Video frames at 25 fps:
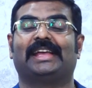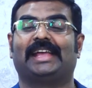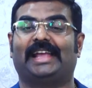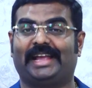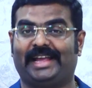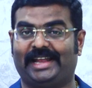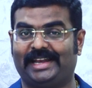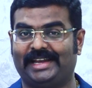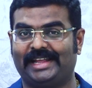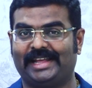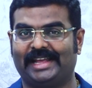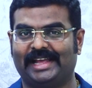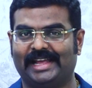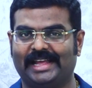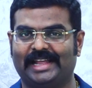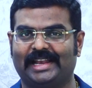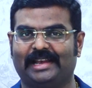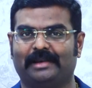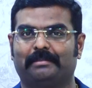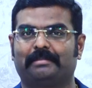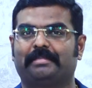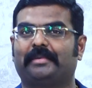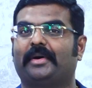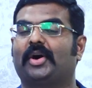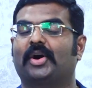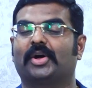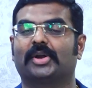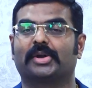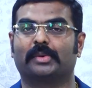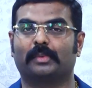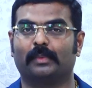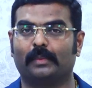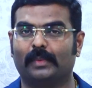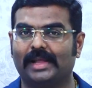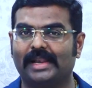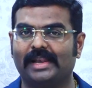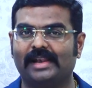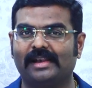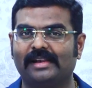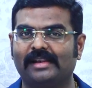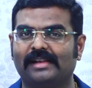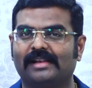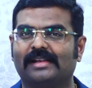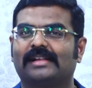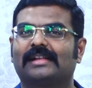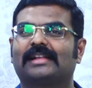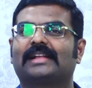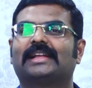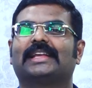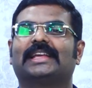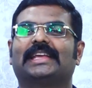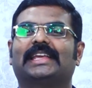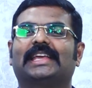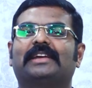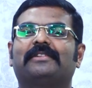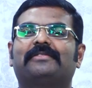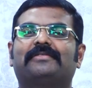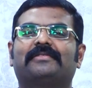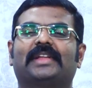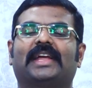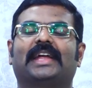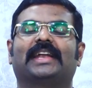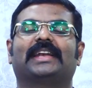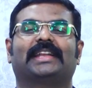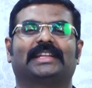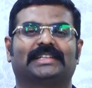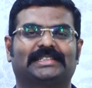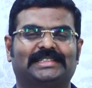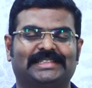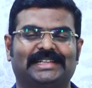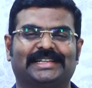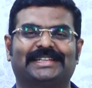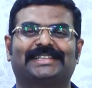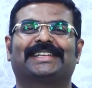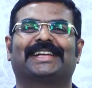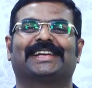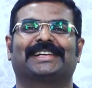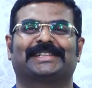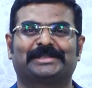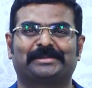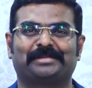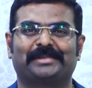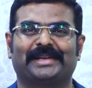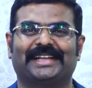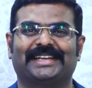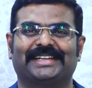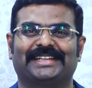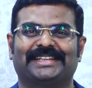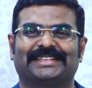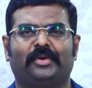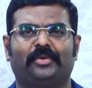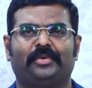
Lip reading: any help on will, gift and estate tax planning.